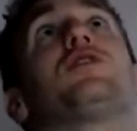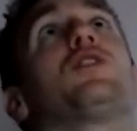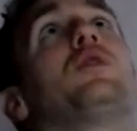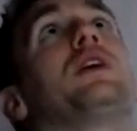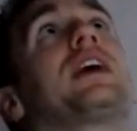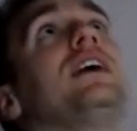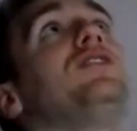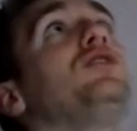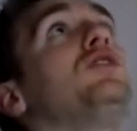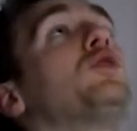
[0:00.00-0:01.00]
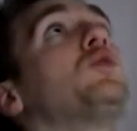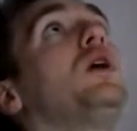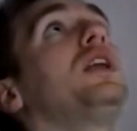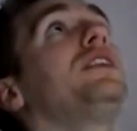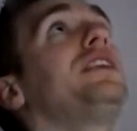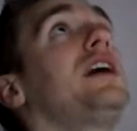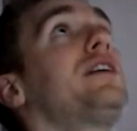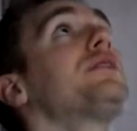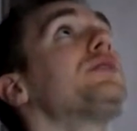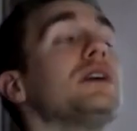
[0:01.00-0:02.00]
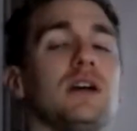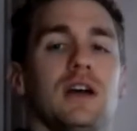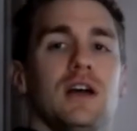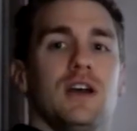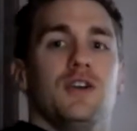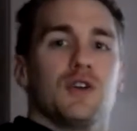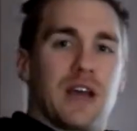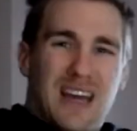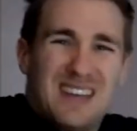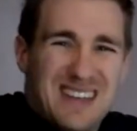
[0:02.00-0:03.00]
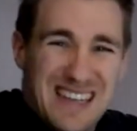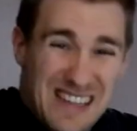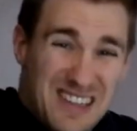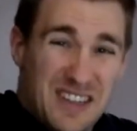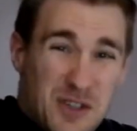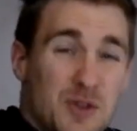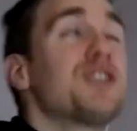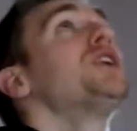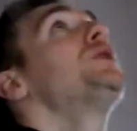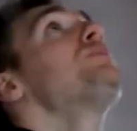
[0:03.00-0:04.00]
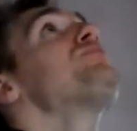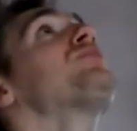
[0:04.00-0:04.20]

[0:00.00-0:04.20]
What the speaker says: So in case you don't want it there, you can easily do so.